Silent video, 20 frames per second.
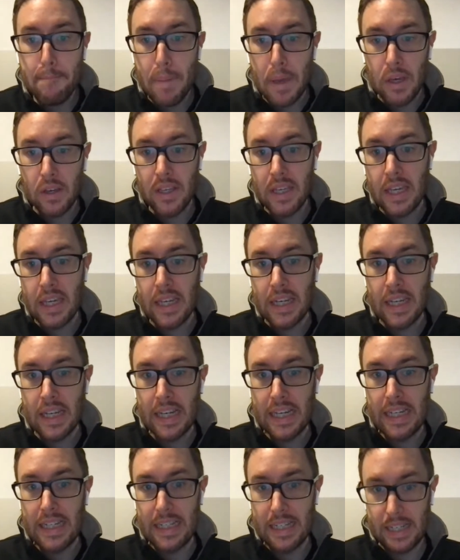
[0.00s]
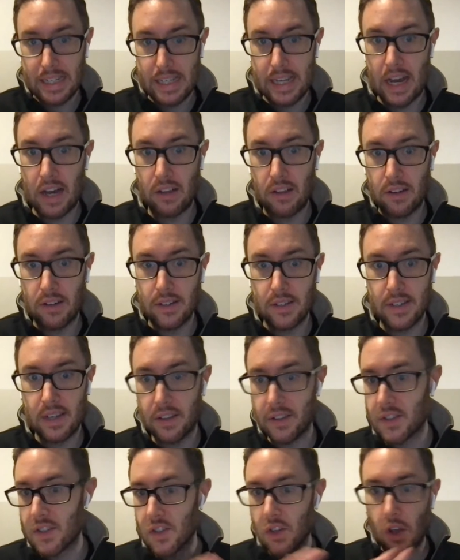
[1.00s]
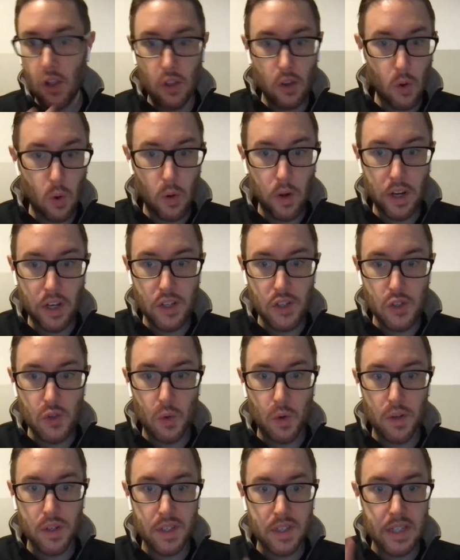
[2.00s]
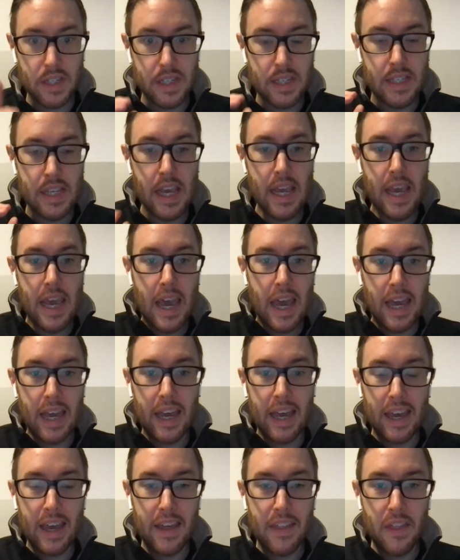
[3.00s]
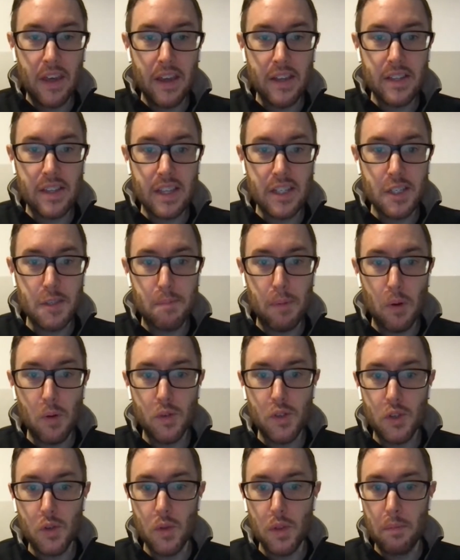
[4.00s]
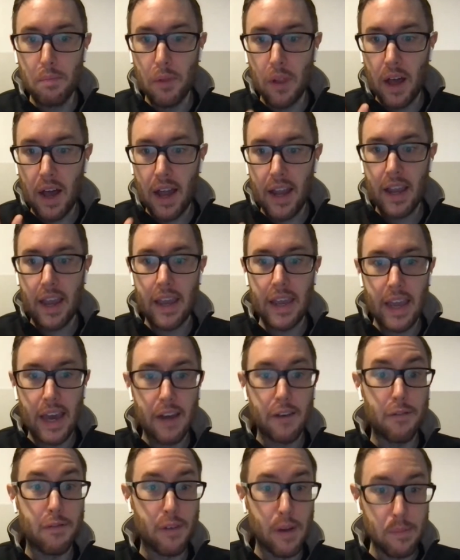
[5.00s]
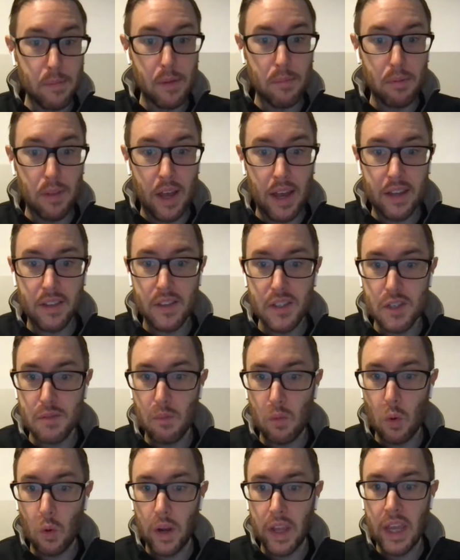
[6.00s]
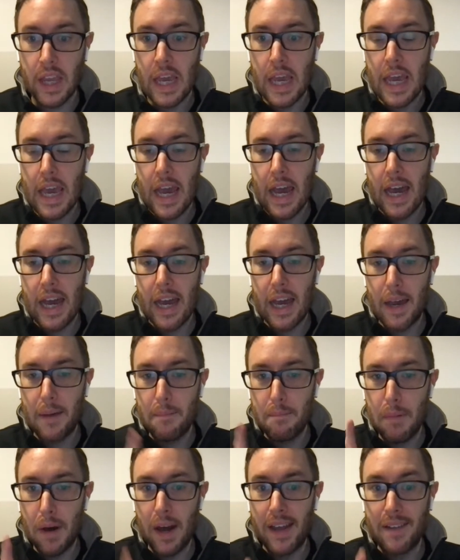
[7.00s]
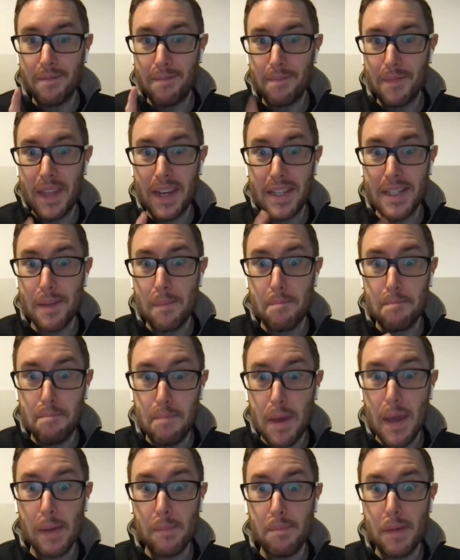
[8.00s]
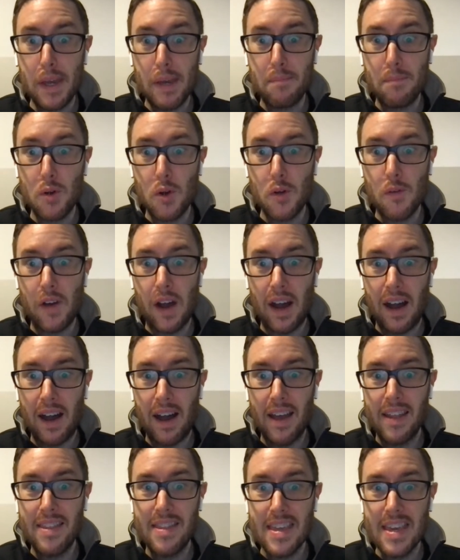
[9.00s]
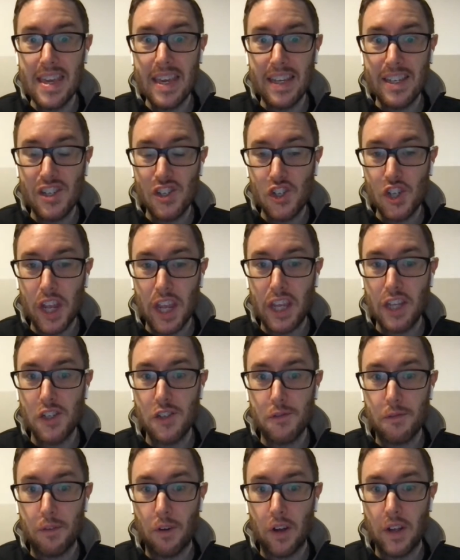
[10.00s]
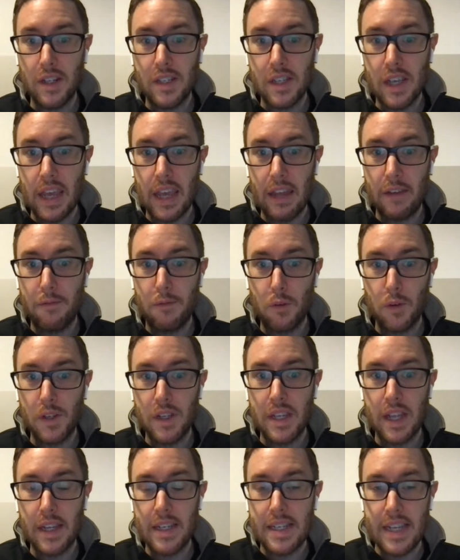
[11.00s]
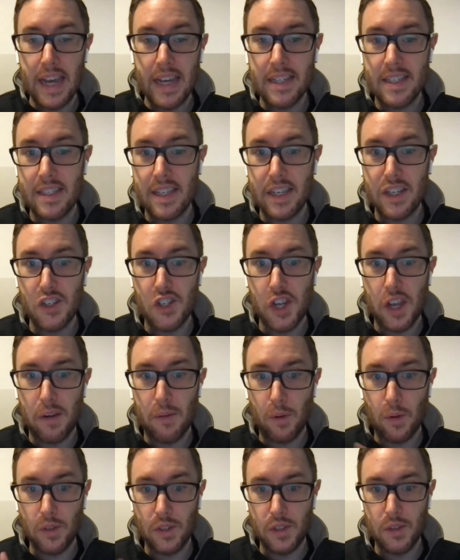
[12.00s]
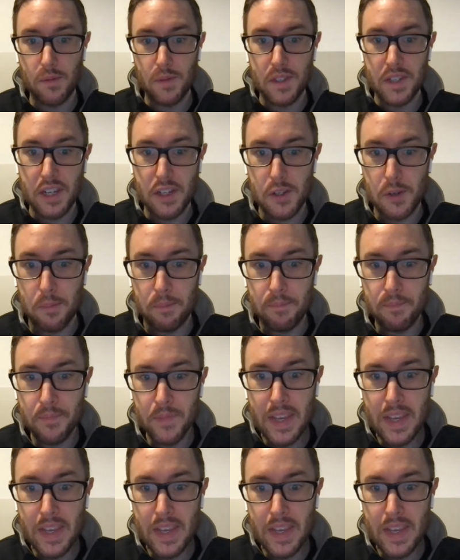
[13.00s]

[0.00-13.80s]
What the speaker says: billion. Now, this is all according to sources that spoke to The Block. I got it from The Block this morning, but that is a big, big move on the exchange front and for DEX in general. So stay tuned.